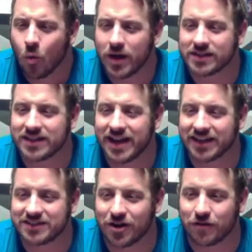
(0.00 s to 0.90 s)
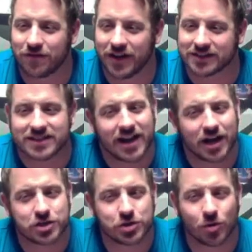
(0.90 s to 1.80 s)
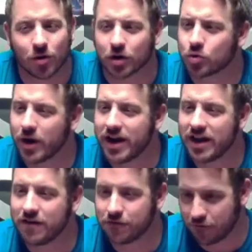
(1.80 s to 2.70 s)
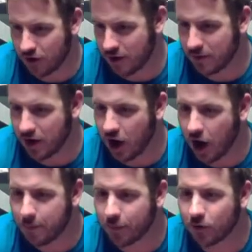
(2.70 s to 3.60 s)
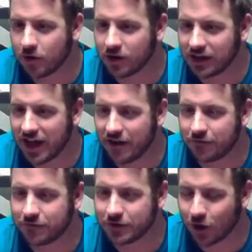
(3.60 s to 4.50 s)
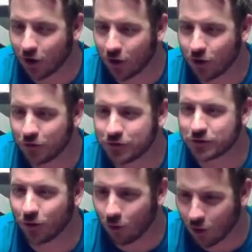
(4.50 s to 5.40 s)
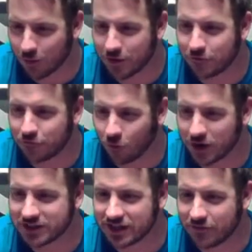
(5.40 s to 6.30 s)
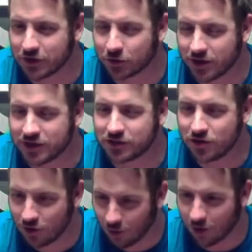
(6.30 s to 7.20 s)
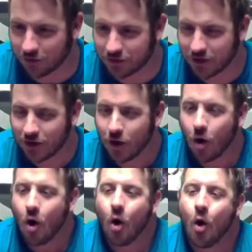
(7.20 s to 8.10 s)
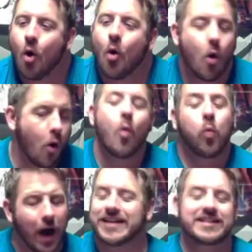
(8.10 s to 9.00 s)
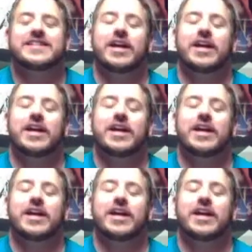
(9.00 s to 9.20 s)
When is the next Nerd Fest? Not sure. Greeting from upper left Earth's orbit, 47 degrees north. What?